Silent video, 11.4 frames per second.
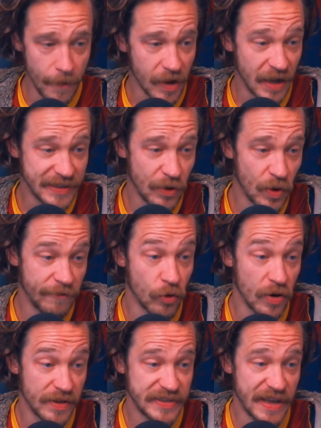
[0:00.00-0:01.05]
Conte won
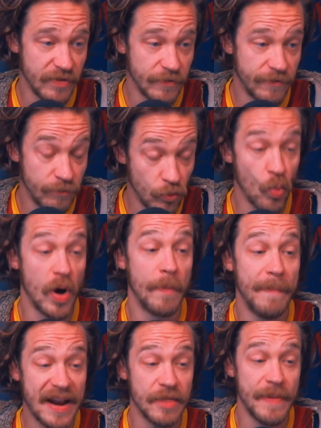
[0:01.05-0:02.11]

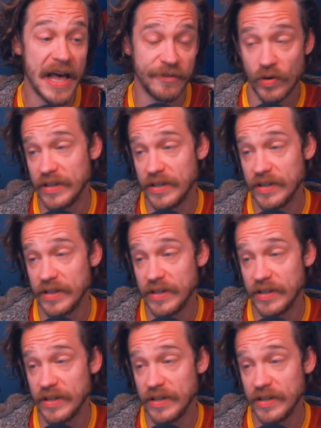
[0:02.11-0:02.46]
man of the match